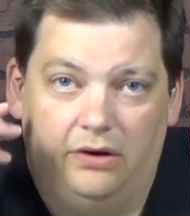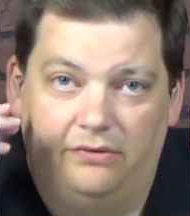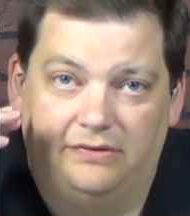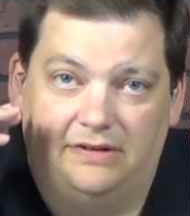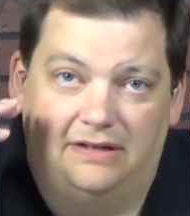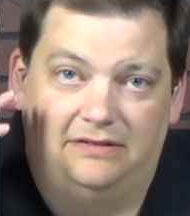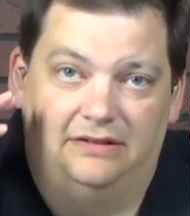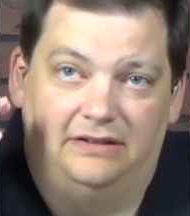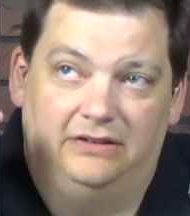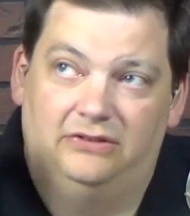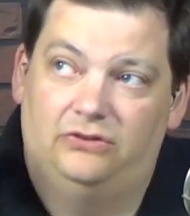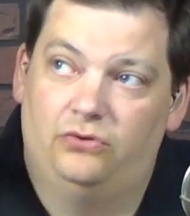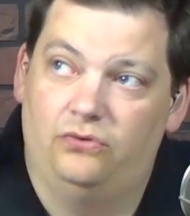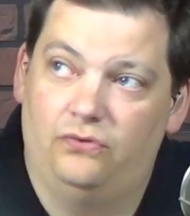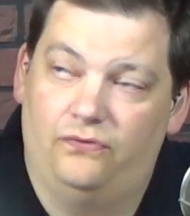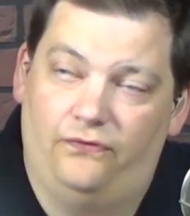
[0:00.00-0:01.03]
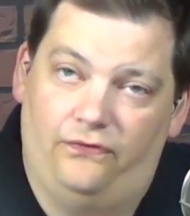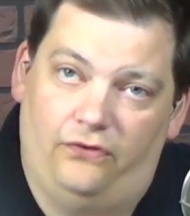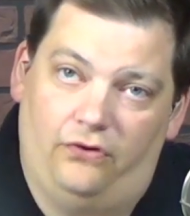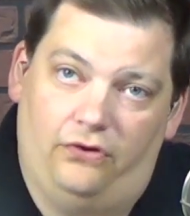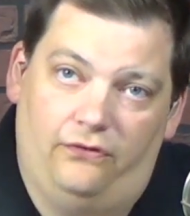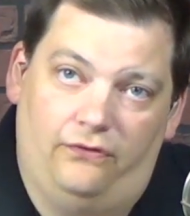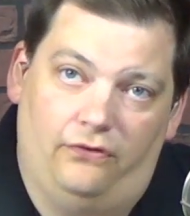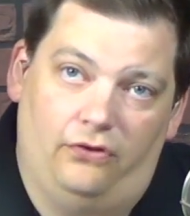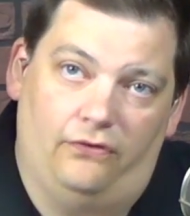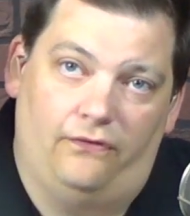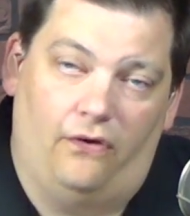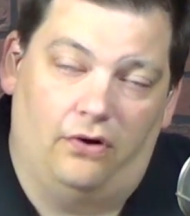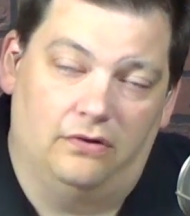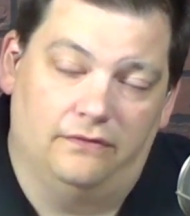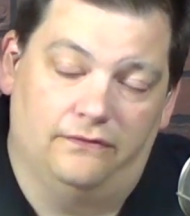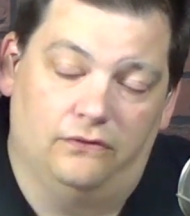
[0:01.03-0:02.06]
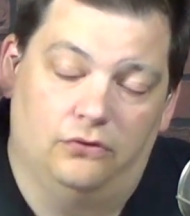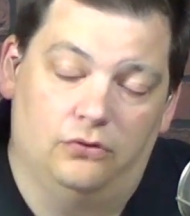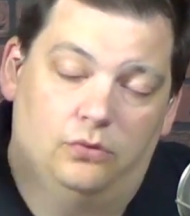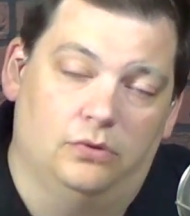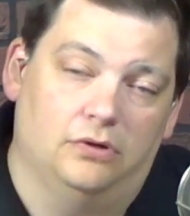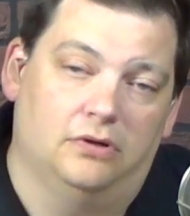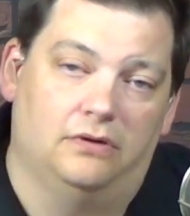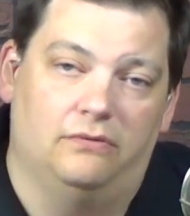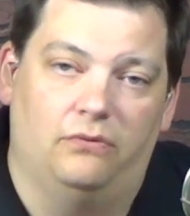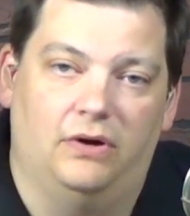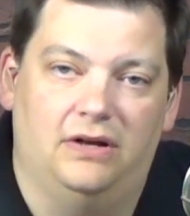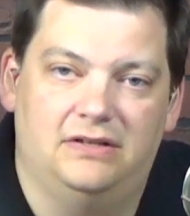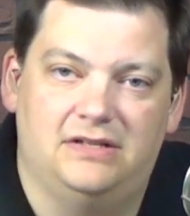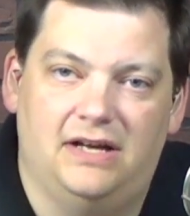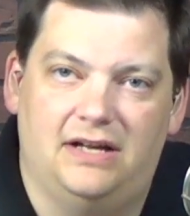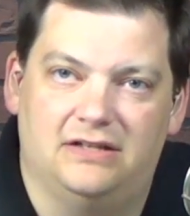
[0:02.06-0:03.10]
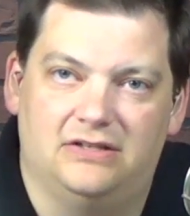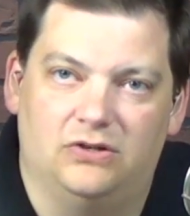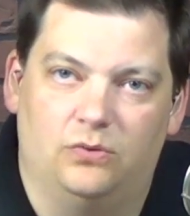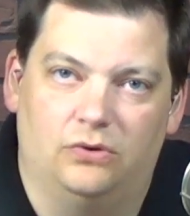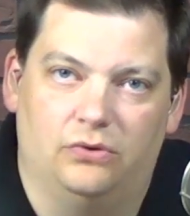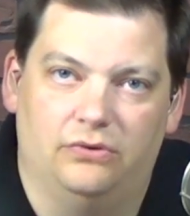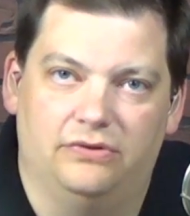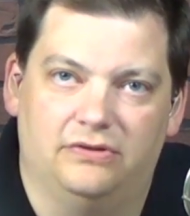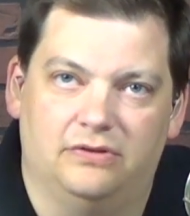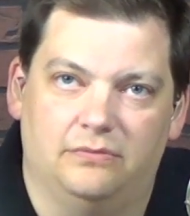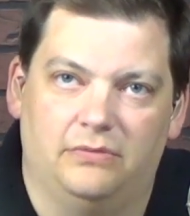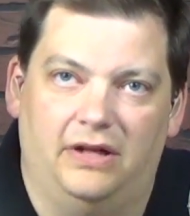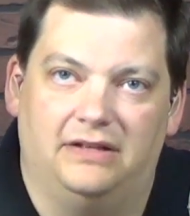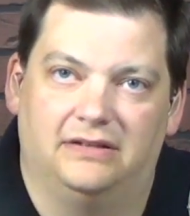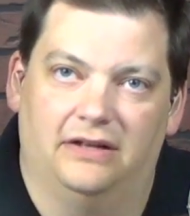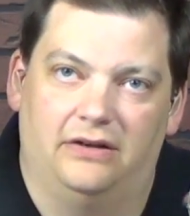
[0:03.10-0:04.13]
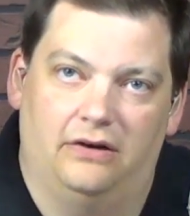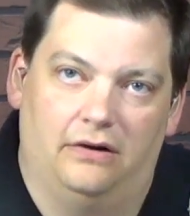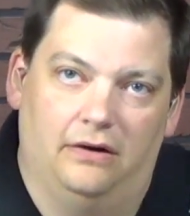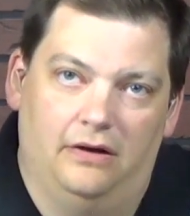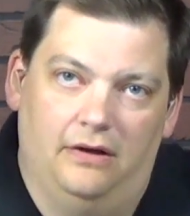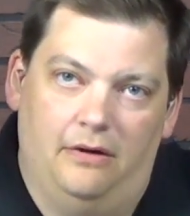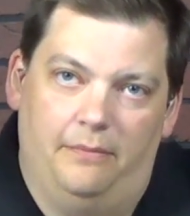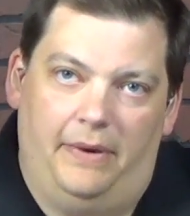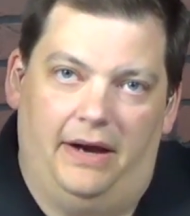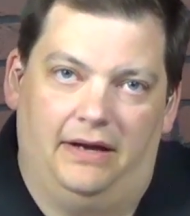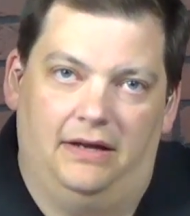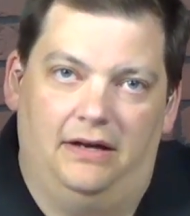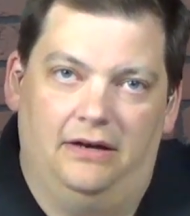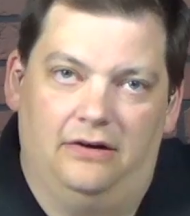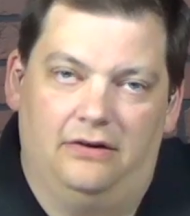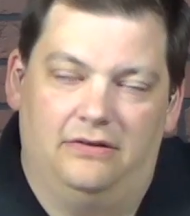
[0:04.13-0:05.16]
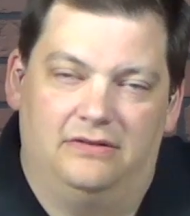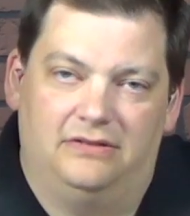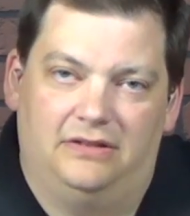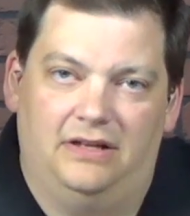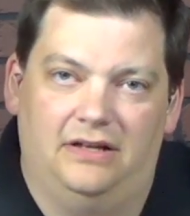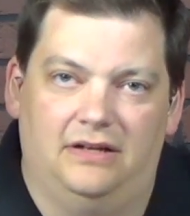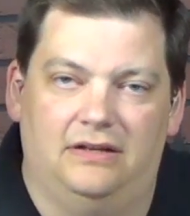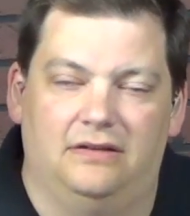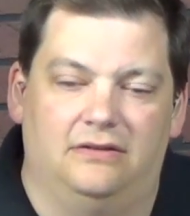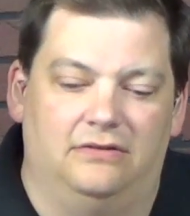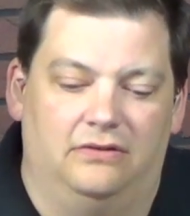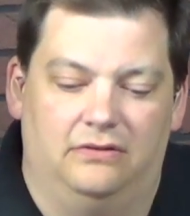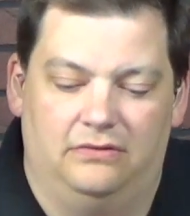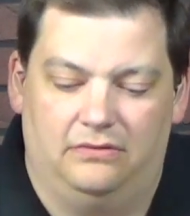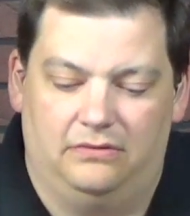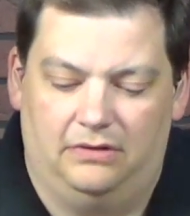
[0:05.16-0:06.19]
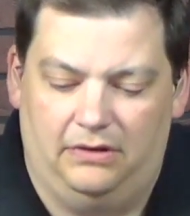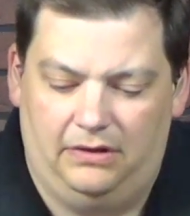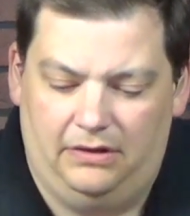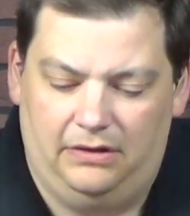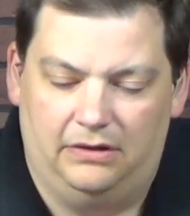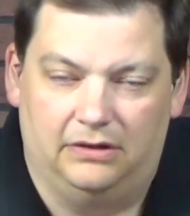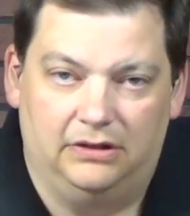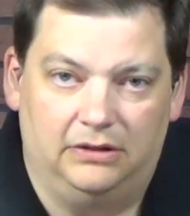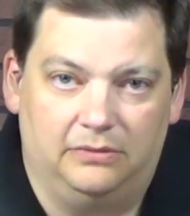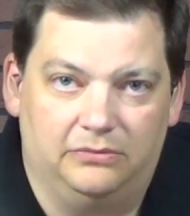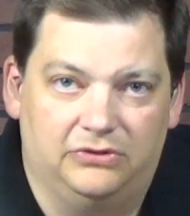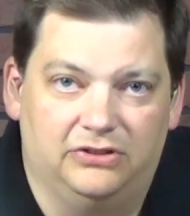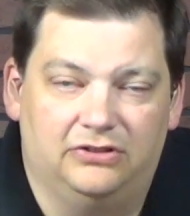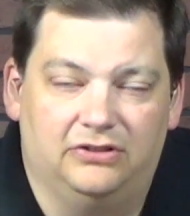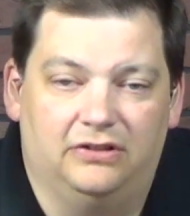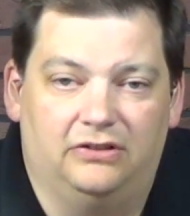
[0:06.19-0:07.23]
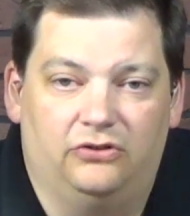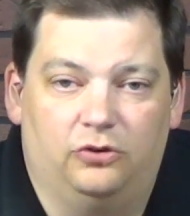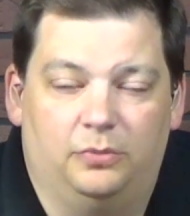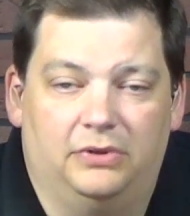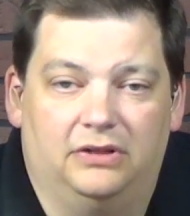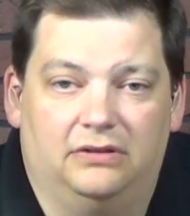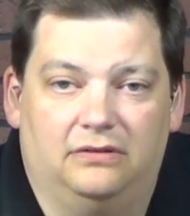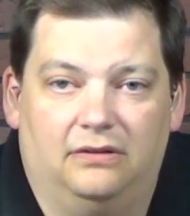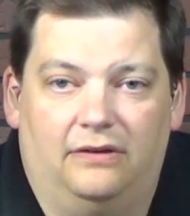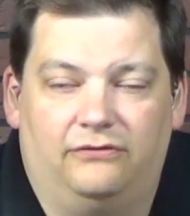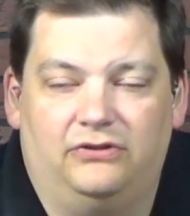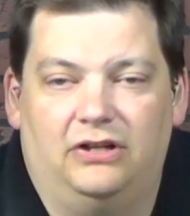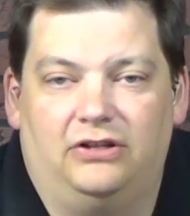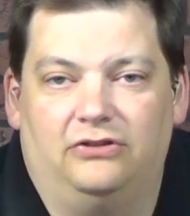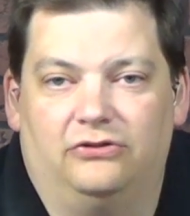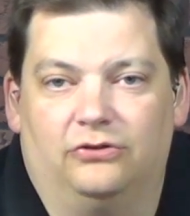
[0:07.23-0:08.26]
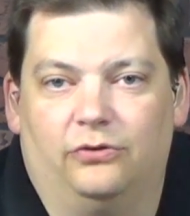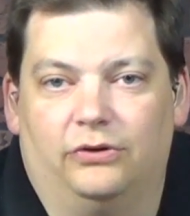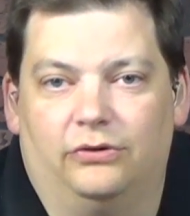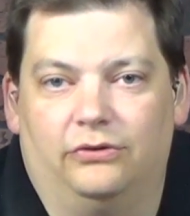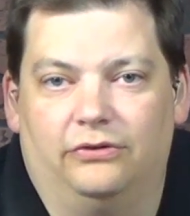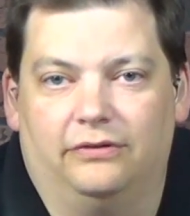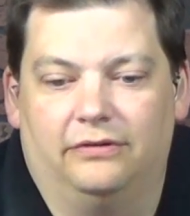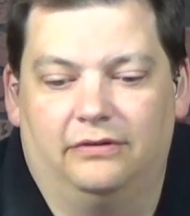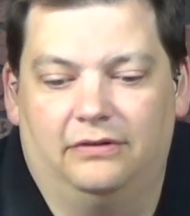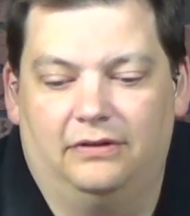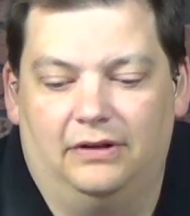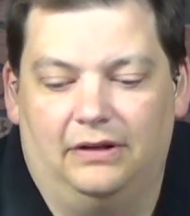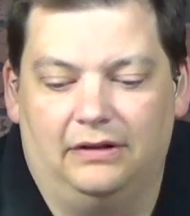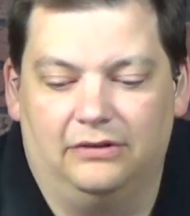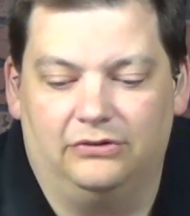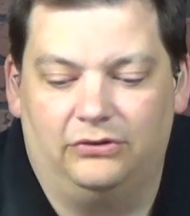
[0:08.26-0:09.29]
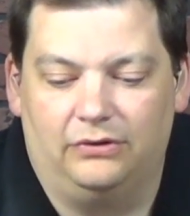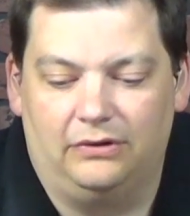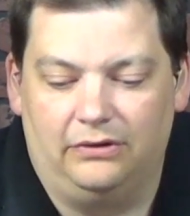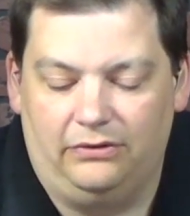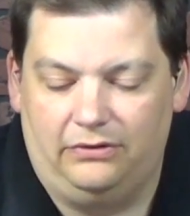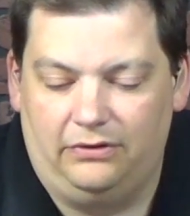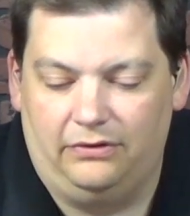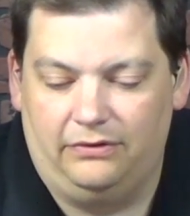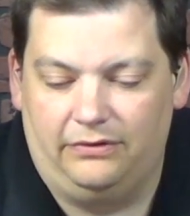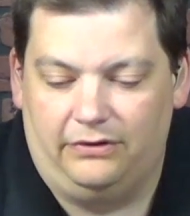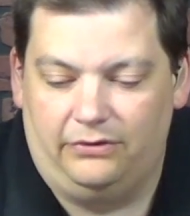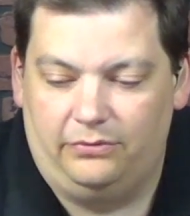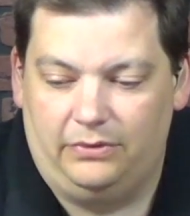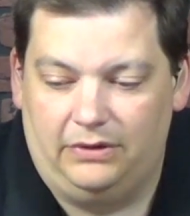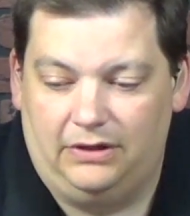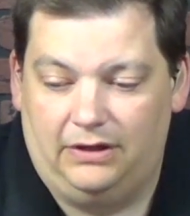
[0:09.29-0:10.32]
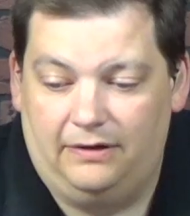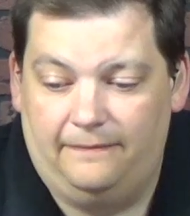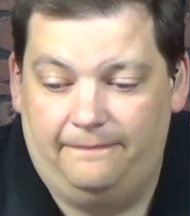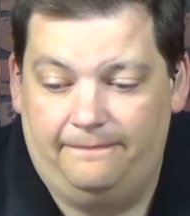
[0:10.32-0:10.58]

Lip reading: It was actually too far forward where it's at, so we're going to some lights that are back here instead. So just a little bit of changes going on in the studio still this week.